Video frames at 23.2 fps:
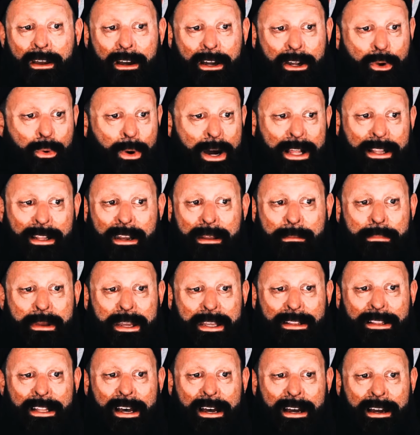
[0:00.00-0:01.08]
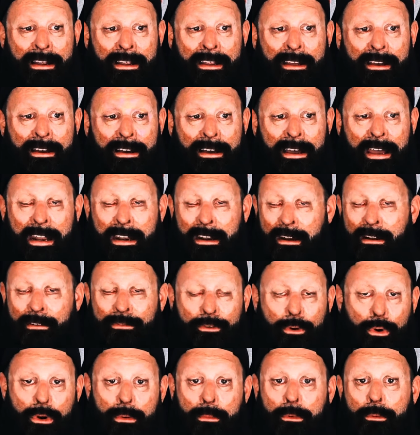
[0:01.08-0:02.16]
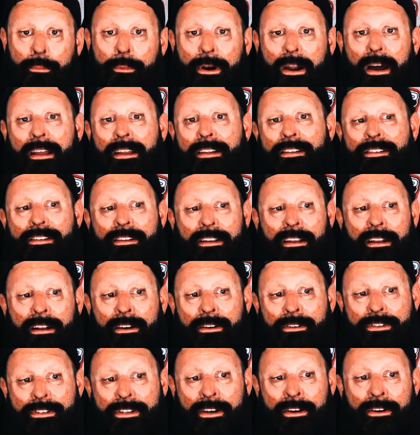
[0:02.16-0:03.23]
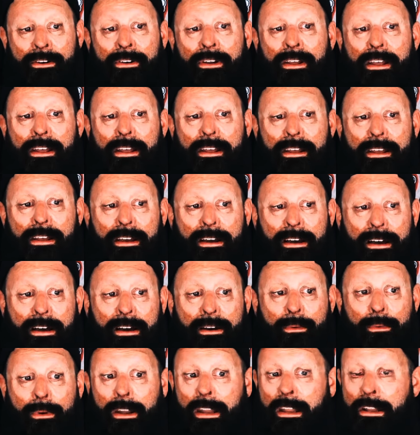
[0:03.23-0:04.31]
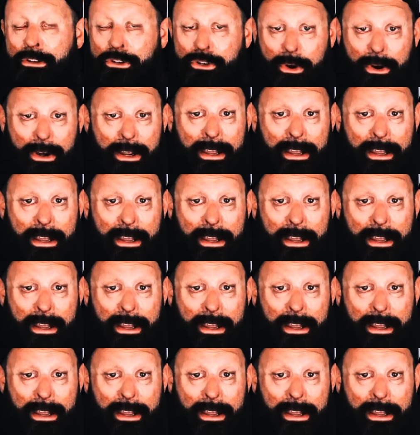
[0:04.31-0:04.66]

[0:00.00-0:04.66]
quality beadlock at an affordable price. So we enjoy